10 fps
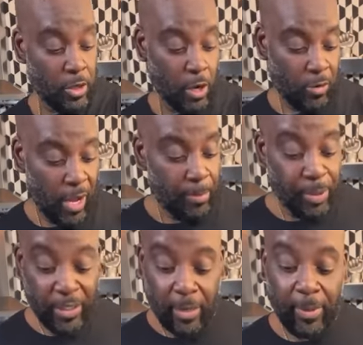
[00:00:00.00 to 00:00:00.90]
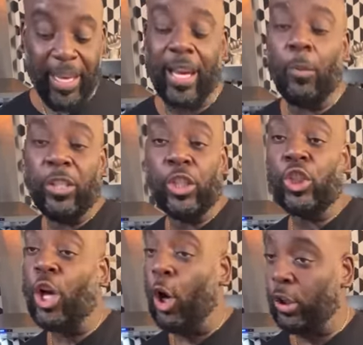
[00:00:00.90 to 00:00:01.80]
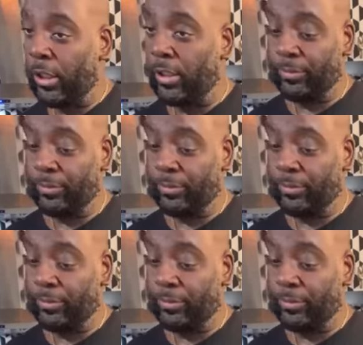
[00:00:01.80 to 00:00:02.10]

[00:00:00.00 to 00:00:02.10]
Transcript: Okay, put them in with the sauce.